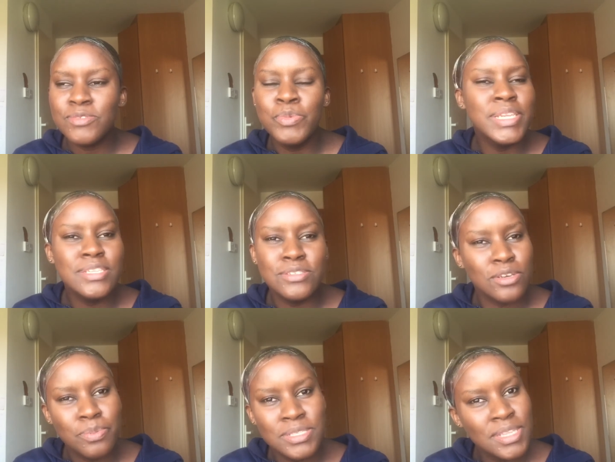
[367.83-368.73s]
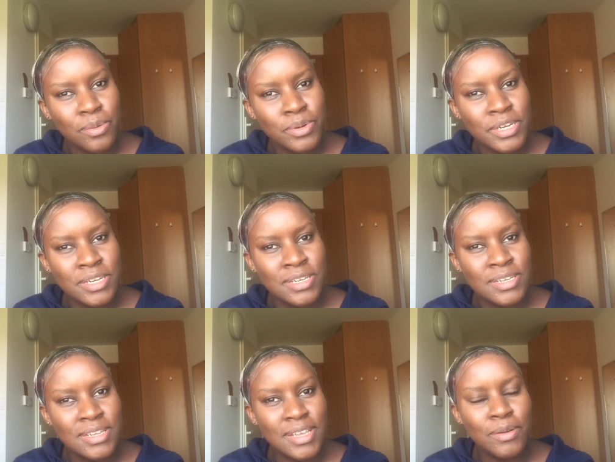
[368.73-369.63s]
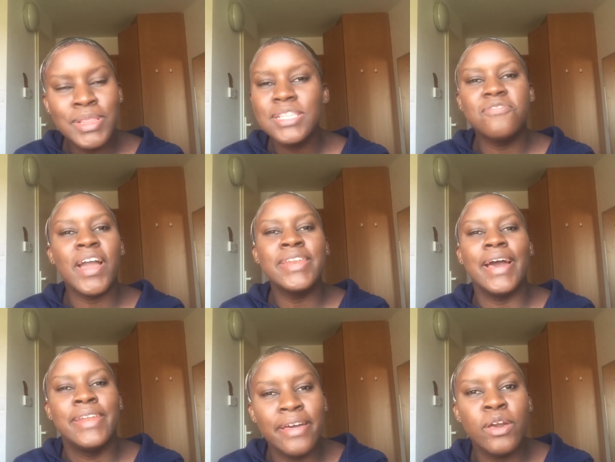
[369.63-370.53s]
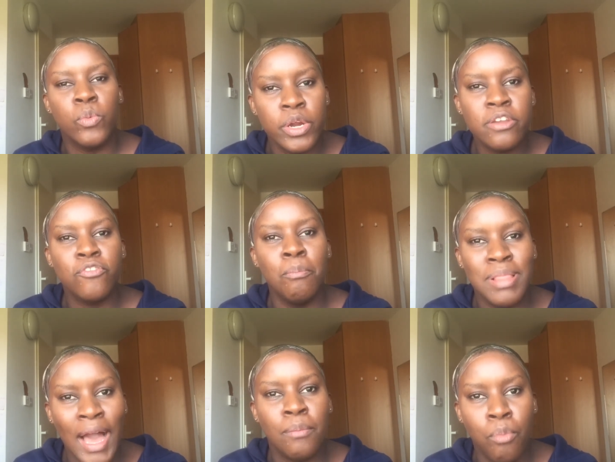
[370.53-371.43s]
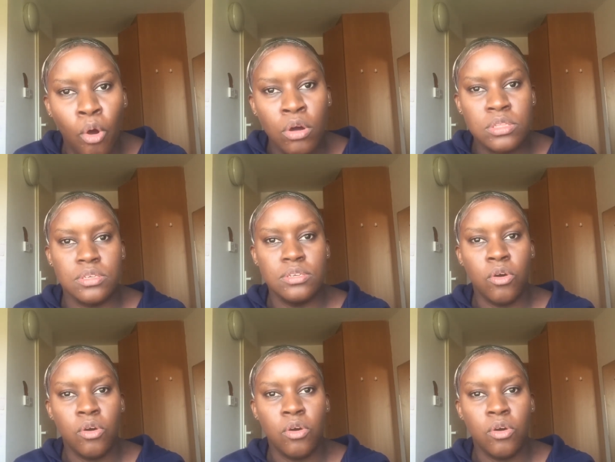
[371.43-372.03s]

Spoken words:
we need to stop using that word. Let's find another word for blackballed,